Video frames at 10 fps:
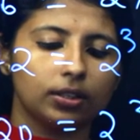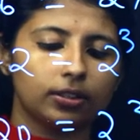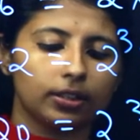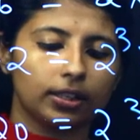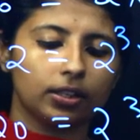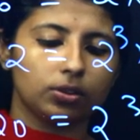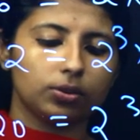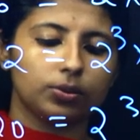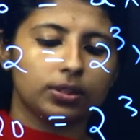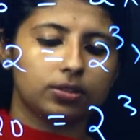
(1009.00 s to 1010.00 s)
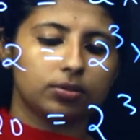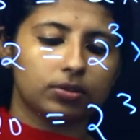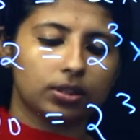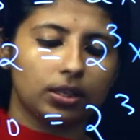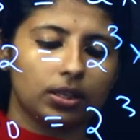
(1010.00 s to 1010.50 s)
3. 2 raised to
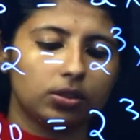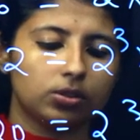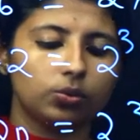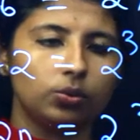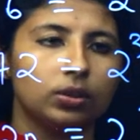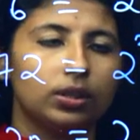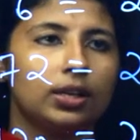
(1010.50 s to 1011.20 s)
3 into,